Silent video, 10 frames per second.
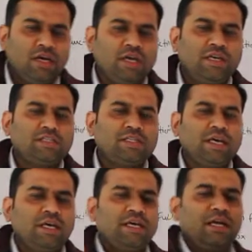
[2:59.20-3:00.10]
is
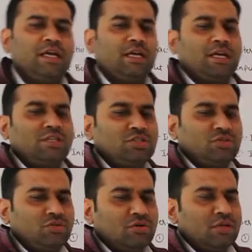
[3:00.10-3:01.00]
internally
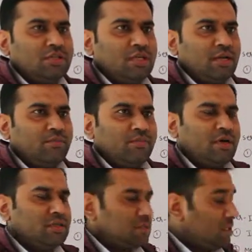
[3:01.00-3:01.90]
store the
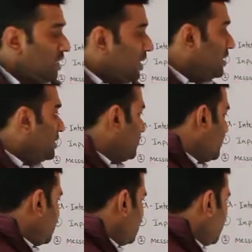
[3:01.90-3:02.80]
numbers in the
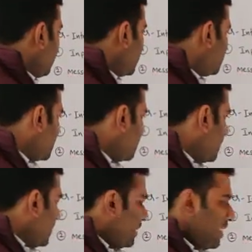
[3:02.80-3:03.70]
Visual Basic.
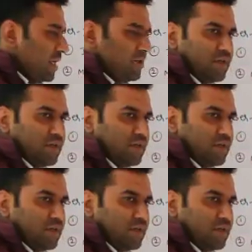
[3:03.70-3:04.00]
Date